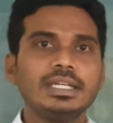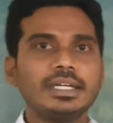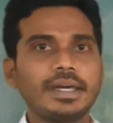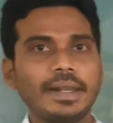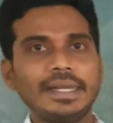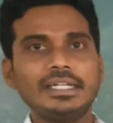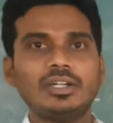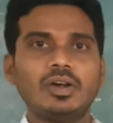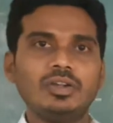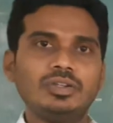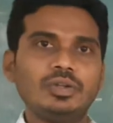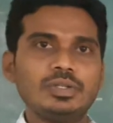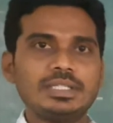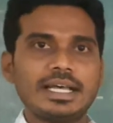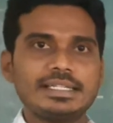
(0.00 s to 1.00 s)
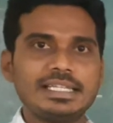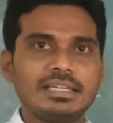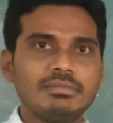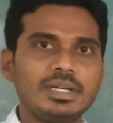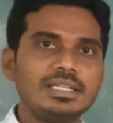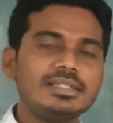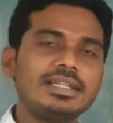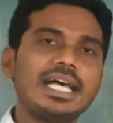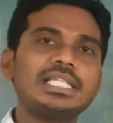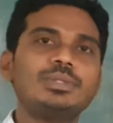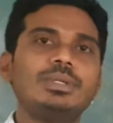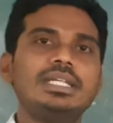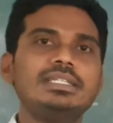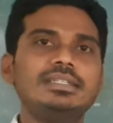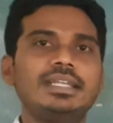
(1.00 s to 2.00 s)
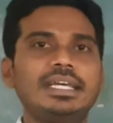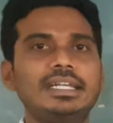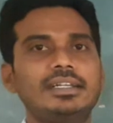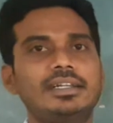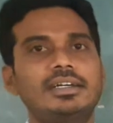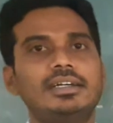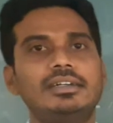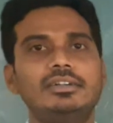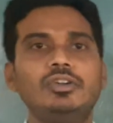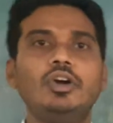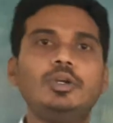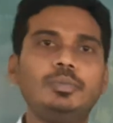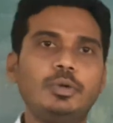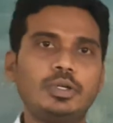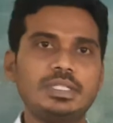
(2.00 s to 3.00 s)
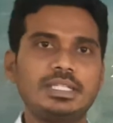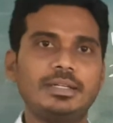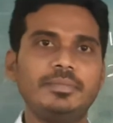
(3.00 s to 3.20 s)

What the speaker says: correct all those assignments as well as their notebooks.